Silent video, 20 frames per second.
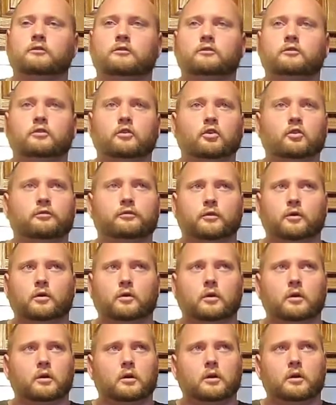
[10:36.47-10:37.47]
2
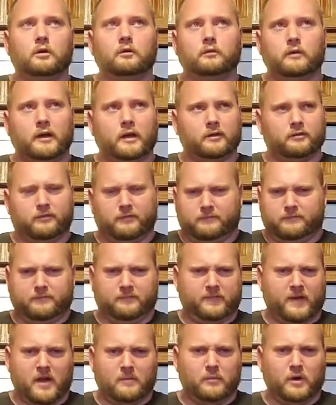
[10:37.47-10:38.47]
for like
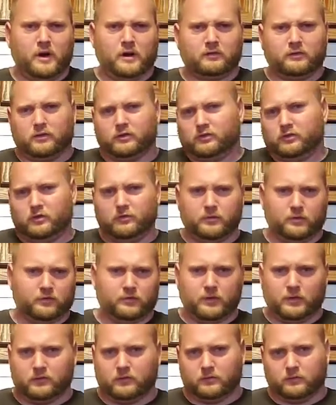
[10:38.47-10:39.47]
$5 or 2 for
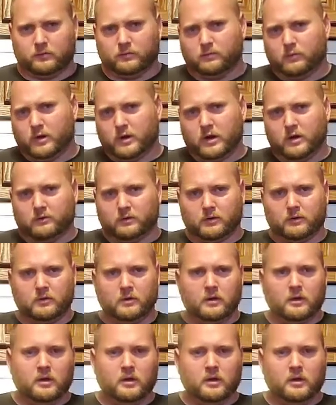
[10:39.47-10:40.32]
$6, whatever.